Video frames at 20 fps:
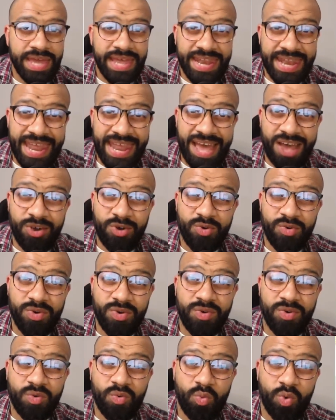Now,
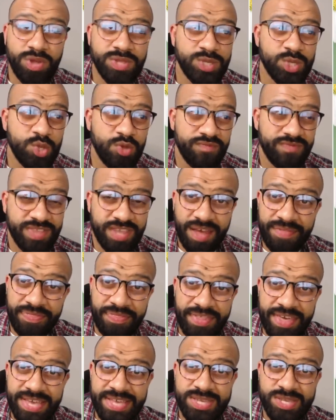once you've done
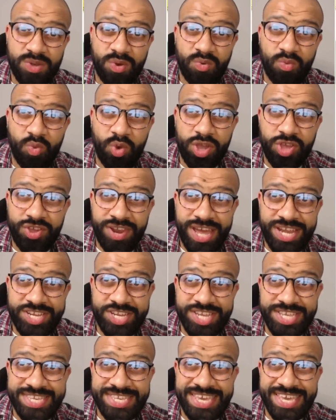this, what you'll
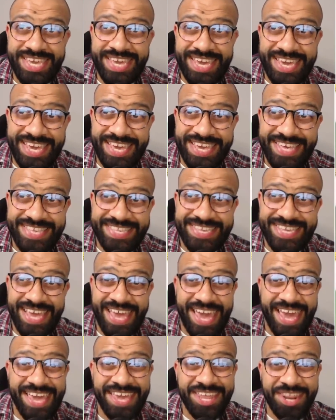actually see is
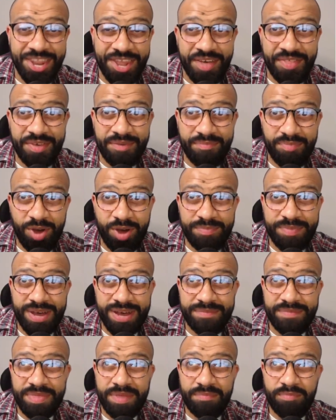another
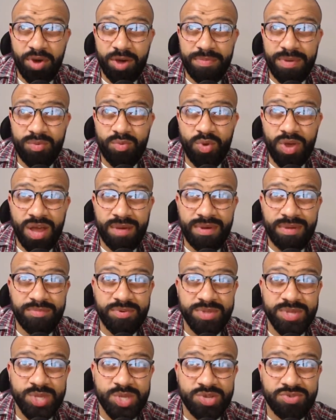pop-up. The pop-up will come up on
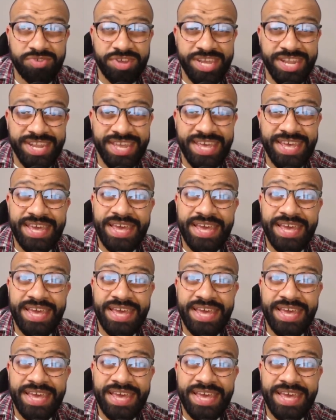the screen.